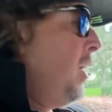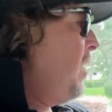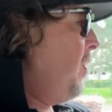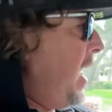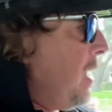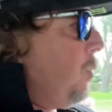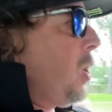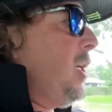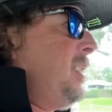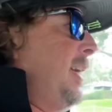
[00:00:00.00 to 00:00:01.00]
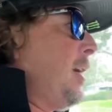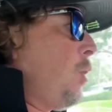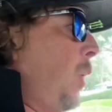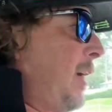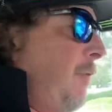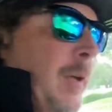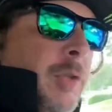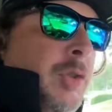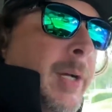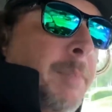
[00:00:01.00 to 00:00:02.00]
Then we're gonna take a quick
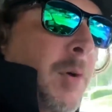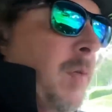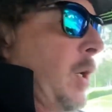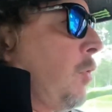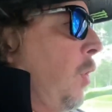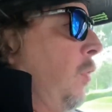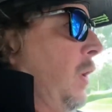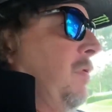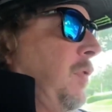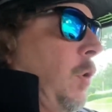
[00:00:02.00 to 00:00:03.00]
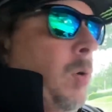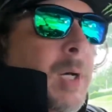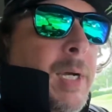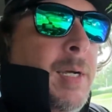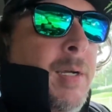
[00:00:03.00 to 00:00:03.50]
field trip over to Groveland, Florida